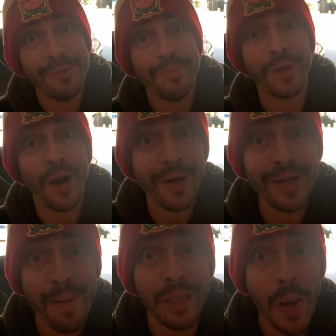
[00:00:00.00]
the car did
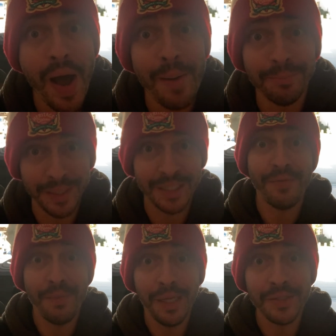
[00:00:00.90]
not blow up, because if
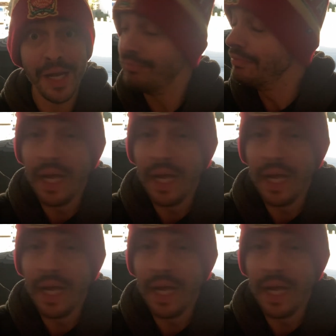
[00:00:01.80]
it blows up,